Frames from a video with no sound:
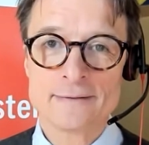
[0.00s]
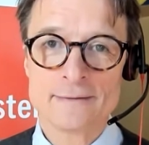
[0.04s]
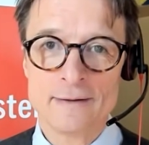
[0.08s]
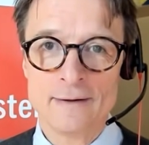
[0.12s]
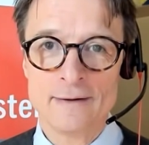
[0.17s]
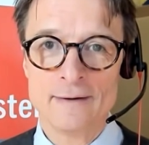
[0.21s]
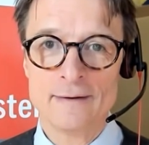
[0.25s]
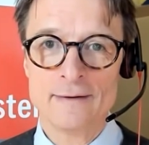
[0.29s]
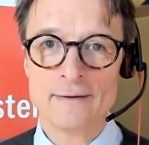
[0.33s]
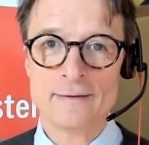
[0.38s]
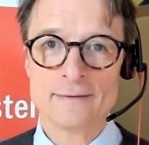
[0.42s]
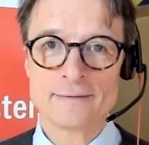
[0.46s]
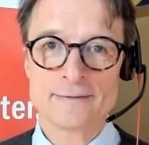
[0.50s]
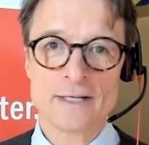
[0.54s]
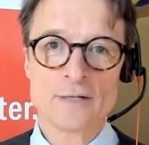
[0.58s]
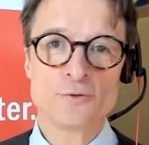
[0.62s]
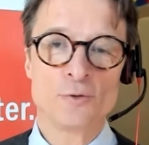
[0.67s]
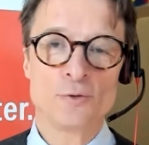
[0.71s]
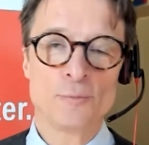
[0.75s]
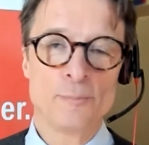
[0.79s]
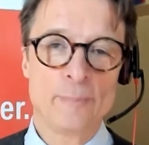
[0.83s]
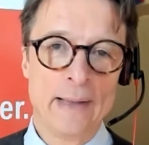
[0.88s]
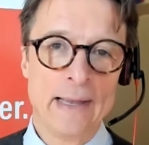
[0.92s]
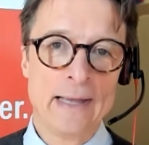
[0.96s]
Uh,
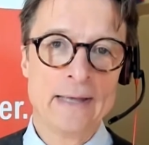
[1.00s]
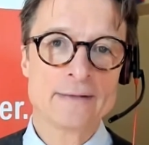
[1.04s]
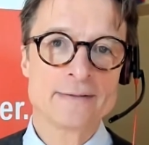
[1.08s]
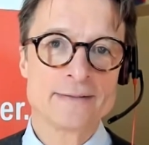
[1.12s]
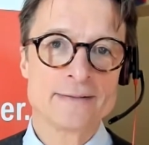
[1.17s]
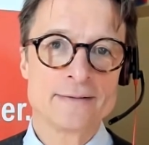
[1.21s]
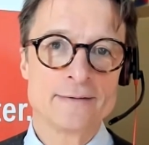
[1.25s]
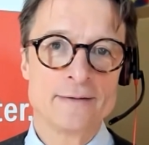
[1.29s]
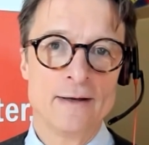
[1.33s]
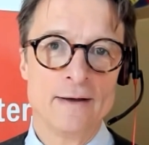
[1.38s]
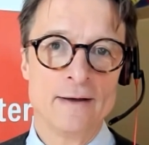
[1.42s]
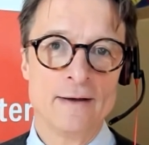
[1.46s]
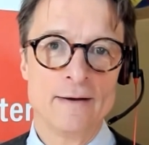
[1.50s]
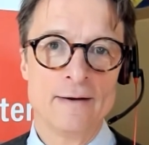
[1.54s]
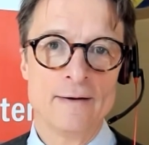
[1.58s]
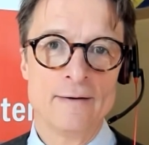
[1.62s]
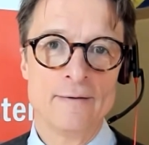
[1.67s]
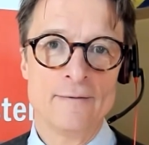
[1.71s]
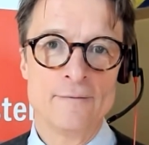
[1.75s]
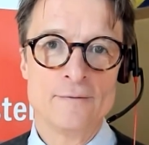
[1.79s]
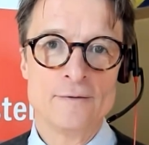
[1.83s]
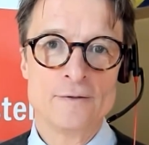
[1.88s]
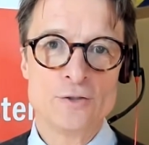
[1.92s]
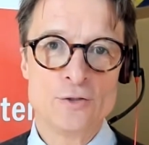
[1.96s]
central banks
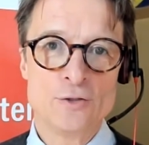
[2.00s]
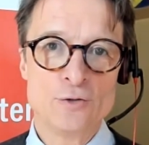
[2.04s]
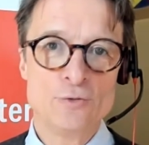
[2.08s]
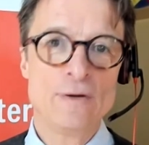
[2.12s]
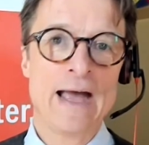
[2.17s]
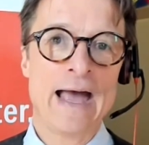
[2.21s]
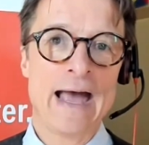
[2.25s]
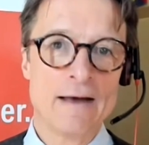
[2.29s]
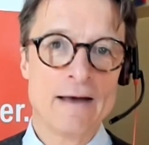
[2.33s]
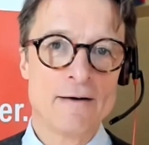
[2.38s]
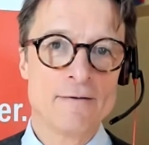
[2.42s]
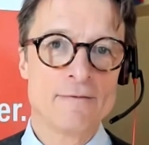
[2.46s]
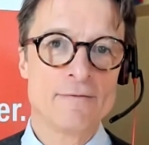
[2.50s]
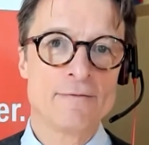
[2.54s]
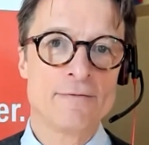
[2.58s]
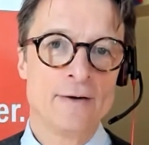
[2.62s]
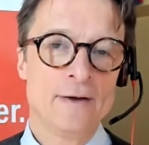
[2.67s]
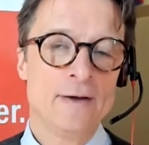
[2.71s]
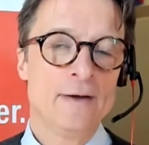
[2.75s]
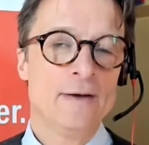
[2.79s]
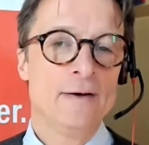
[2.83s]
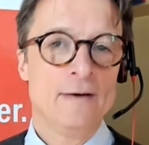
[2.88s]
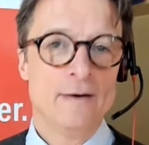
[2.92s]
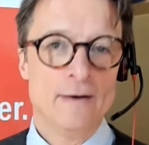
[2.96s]
uh, do have
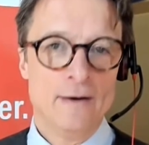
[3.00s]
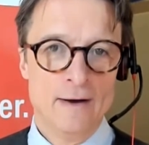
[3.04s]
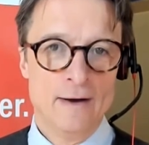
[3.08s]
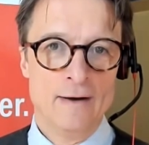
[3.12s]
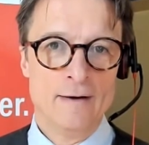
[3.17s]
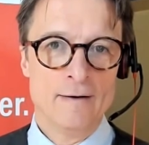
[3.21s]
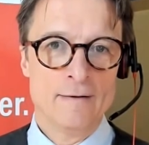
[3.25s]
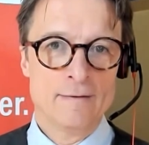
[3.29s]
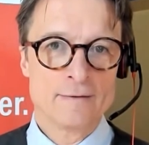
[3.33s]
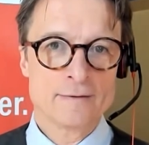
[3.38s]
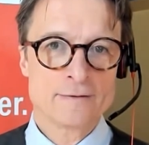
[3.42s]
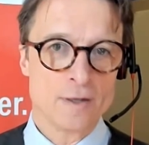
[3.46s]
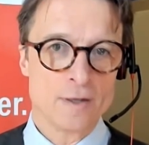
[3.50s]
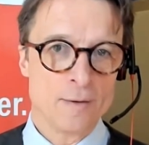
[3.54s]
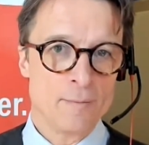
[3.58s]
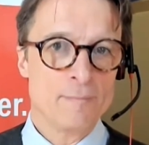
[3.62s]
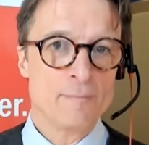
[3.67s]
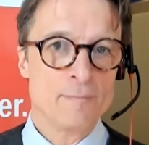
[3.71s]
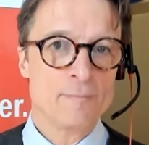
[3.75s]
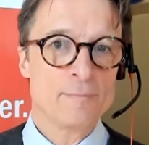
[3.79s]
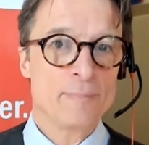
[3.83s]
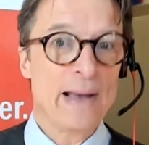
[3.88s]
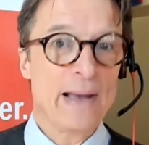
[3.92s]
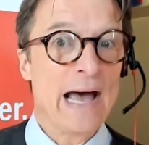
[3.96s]
uh,
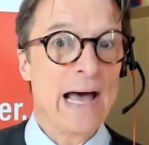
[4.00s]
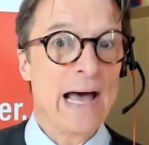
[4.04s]
some